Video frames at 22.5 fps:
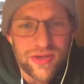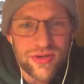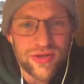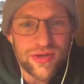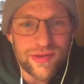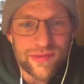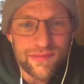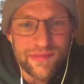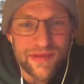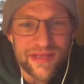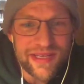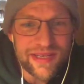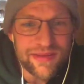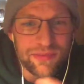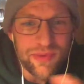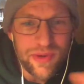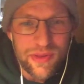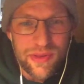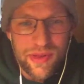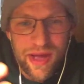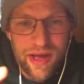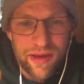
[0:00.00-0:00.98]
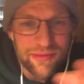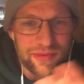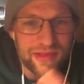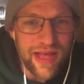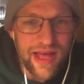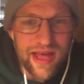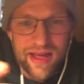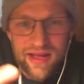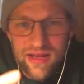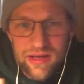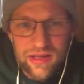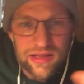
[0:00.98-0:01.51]
could be without
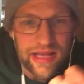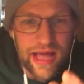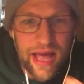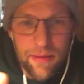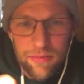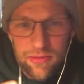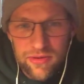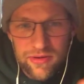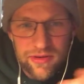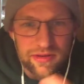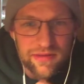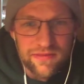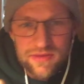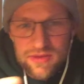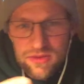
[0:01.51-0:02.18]
that collaborative